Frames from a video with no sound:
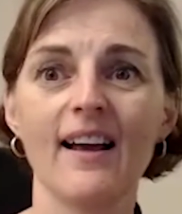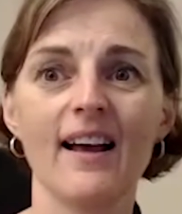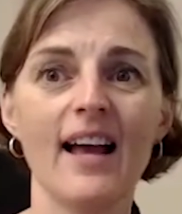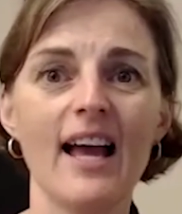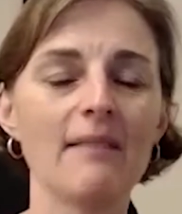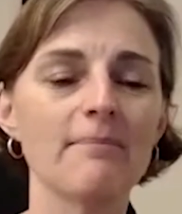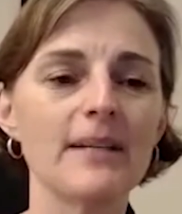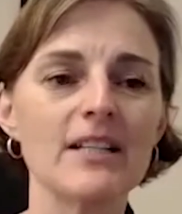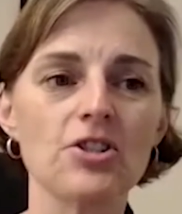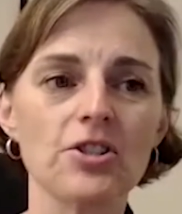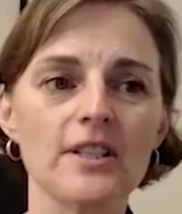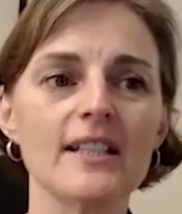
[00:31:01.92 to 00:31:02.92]
and be
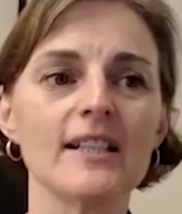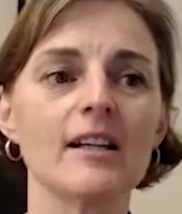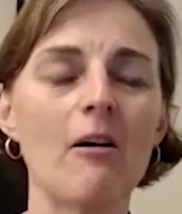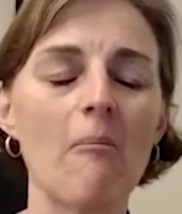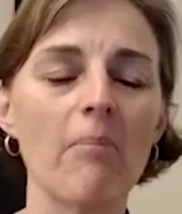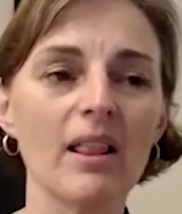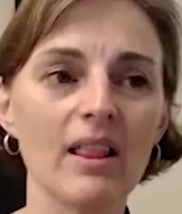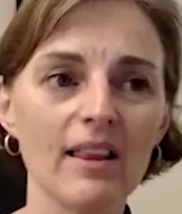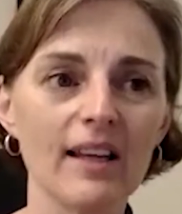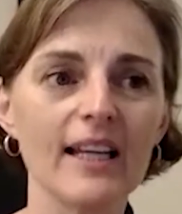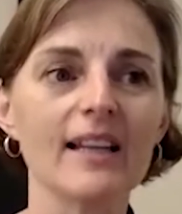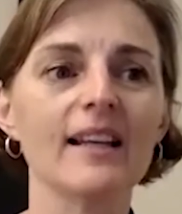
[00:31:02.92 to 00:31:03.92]
treated
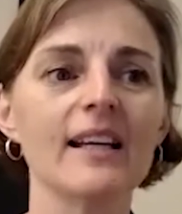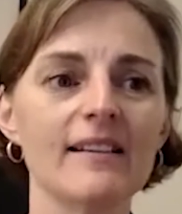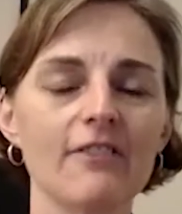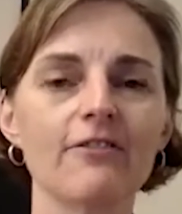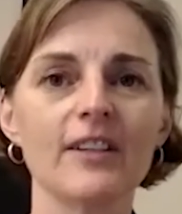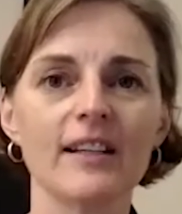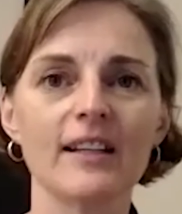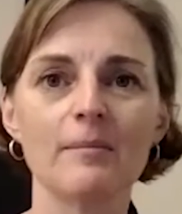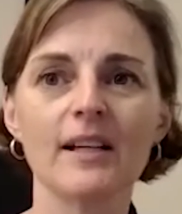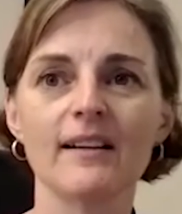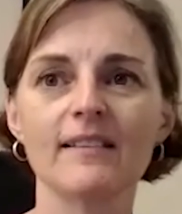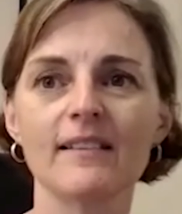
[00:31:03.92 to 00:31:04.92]
completely differently
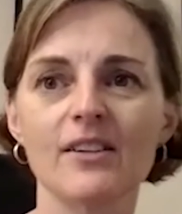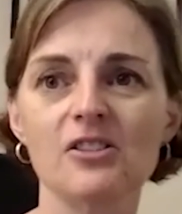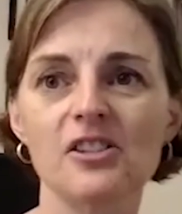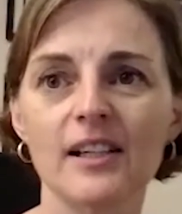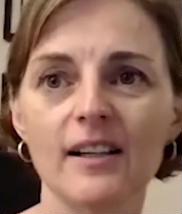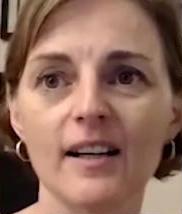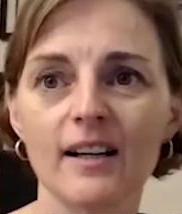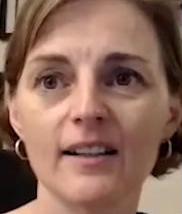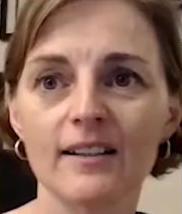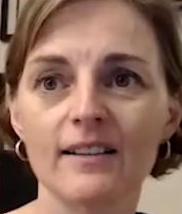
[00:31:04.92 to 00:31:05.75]
because of their skin color.